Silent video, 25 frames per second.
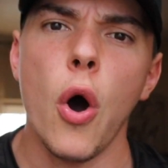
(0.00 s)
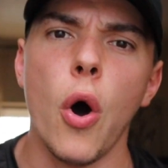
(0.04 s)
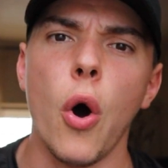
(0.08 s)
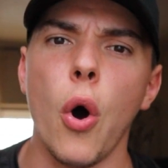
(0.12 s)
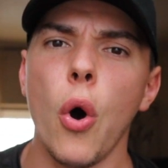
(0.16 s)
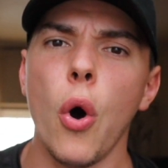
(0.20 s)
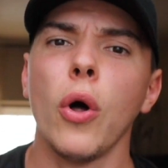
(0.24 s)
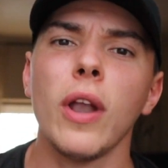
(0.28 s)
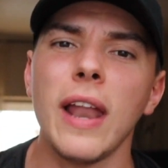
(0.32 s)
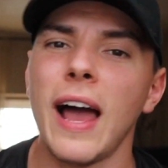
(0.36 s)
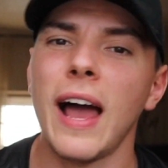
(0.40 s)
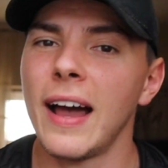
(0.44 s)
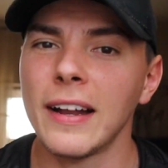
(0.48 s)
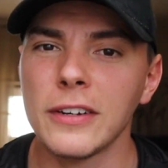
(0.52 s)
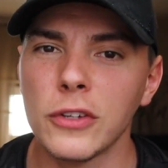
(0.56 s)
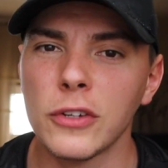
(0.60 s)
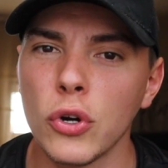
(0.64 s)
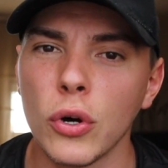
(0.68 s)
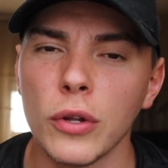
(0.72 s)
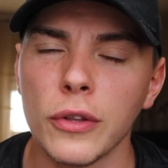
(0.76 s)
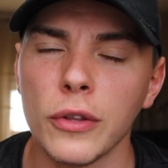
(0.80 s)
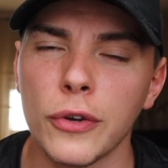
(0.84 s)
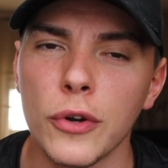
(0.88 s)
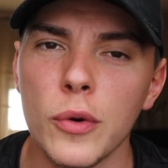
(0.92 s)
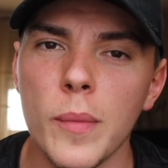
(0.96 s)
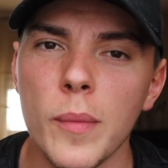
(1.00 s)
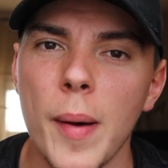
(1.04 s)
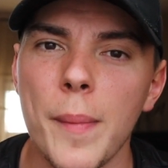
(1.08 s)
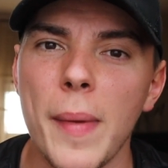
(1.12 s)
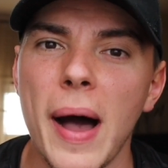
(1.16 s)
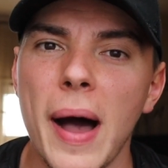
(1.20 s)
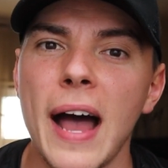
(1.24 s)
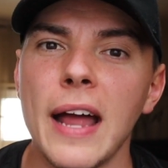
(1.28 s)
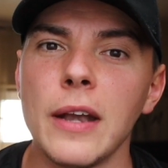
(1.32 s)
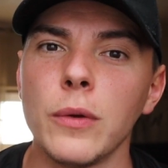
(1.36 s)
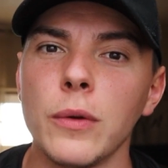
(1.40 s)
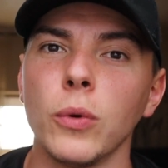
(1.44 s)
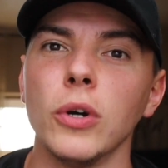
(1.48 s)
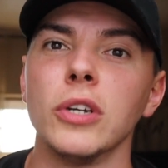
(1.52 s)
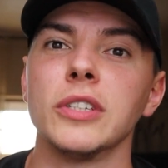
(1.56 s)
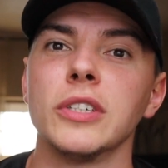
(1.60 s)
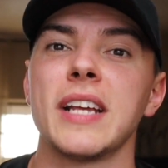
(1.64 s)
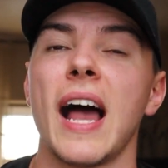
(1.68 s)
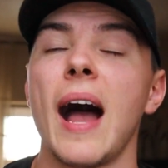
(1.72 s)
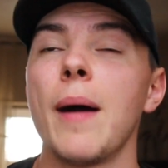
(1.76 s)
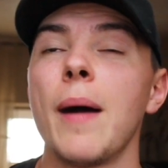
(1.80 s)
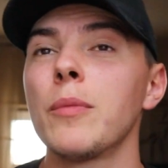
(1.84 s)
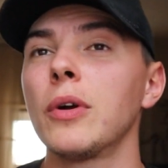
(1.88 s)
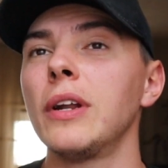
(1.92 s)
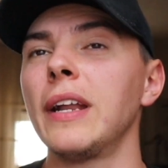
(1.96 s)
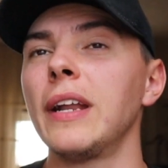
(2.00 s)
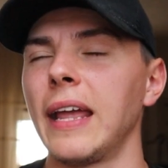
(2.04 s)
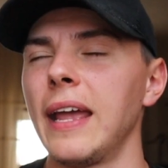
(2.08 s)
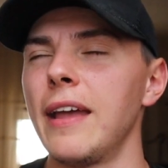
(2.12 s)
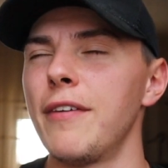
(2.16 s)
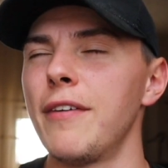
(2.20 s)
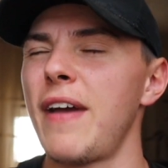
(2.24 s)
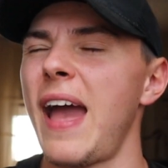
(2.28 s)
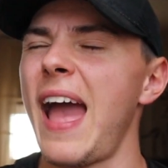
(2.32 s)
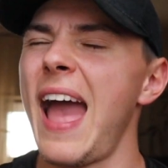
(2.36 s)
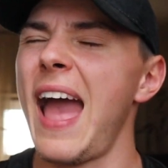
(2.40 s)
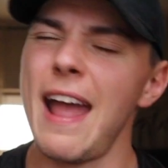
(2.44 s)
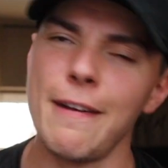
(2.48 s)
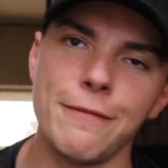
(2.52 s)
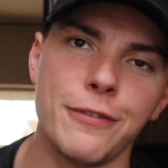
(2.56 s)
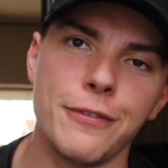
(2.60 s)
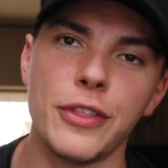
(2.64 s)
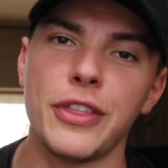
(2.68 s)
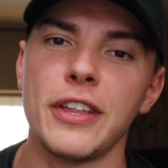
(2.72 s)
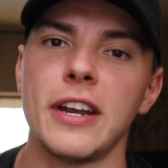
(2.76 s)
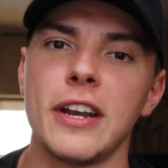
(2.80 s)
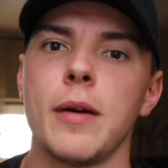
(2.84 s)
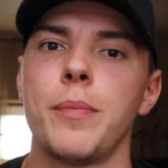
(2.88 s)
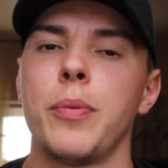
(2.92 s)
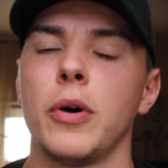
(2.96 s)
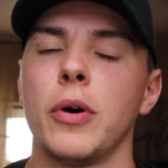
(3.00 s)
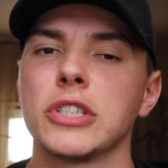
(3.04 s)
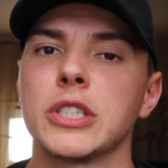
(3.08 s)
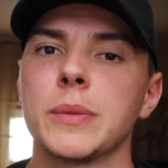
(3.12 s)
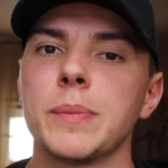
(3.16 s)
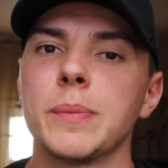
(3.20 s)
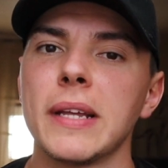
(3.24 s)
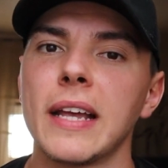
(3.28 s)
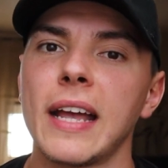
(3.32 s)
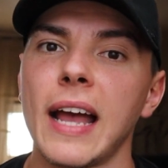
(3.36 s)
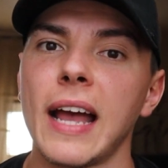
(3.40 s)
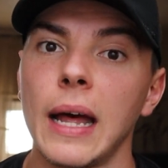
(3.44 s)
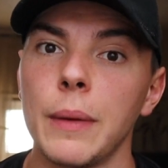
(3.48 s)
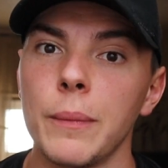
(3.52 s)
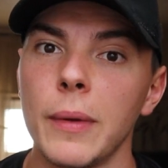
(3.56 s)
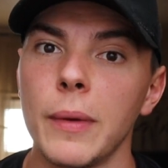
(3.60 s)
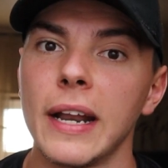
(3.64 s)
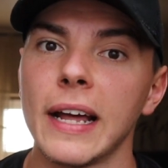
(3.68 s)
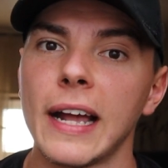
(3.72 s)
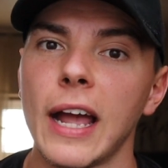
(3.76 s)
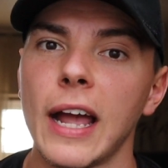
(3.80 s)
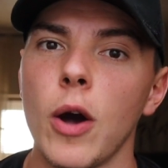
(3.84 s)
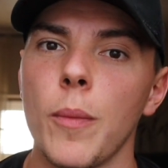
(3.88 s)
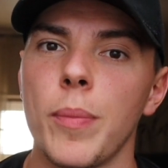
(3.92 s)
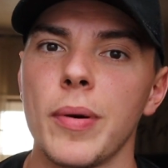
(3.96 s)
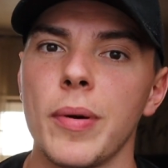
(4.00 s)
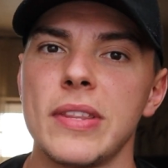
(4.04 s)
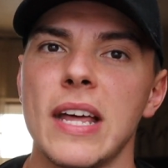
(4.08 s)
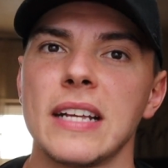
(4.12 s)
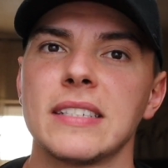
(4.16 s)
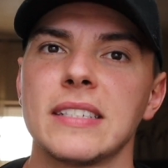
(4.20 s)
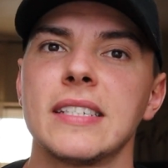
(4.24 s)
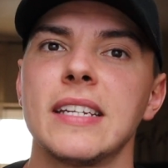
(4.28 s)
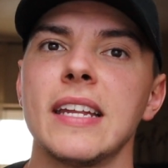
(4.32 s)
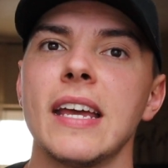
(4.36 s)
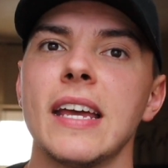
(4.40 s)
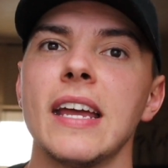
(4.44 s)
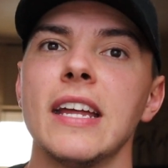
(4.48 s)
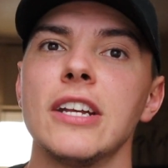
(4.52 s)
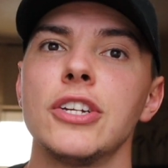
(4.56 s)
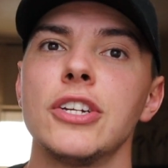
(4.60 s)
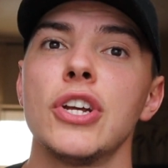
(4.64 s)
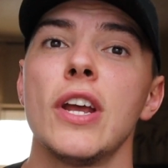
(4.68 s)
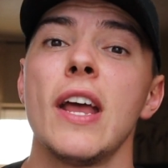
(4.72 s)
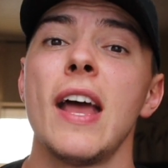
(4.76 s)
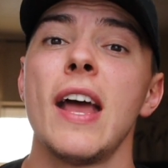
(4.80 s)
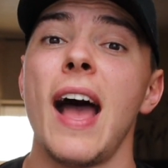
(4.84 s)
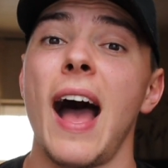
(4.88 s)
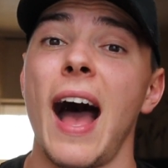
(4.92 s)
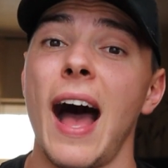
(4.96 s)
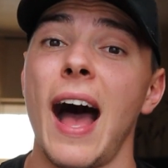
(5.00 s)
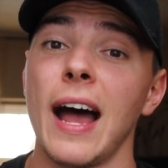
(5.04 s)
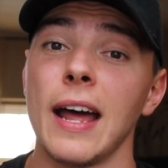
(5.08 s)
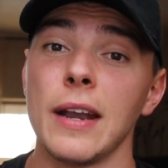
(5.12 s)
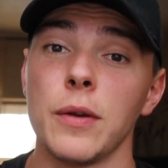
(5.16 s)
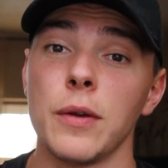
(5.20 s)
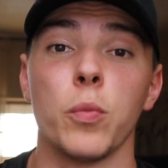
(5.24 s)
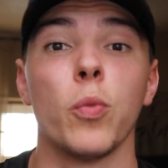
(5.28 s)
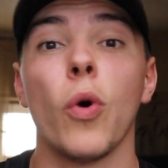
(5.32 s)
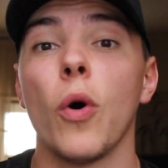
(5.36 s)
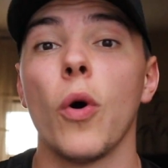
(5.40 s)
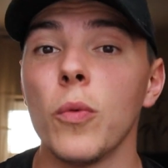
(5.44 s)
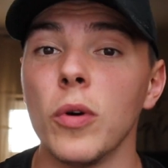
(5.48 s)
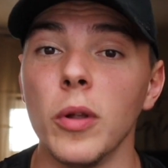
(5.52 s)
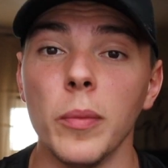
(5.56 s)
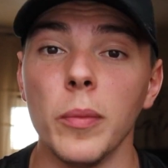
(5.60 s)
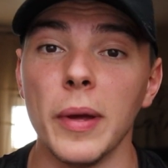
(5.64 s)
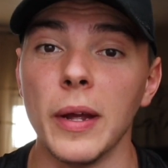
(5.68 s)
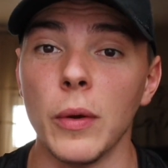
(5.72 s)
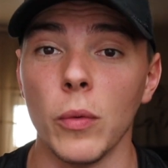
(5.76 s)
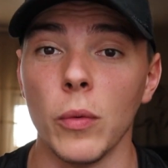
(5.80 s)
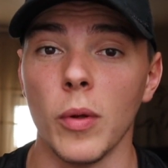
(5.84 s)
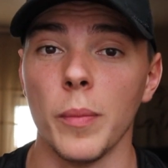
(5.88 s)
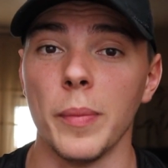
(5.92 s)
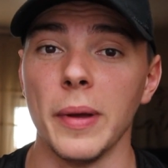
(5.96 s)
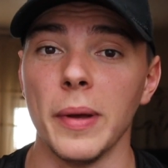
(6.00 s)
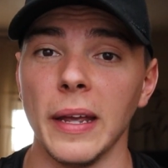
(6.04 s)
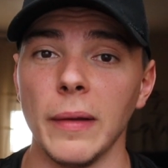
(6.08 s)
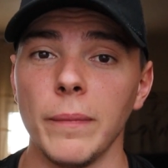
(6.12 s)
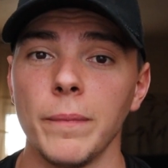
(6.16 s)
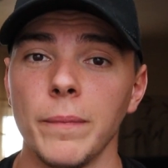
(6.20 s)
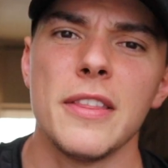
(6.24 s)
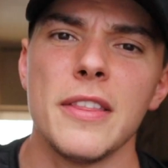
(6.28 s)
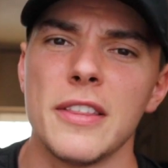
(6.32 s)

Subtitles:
All I had going through my mind was I'm going to give everything I possibly can when I get up on that stage, and what will be will be.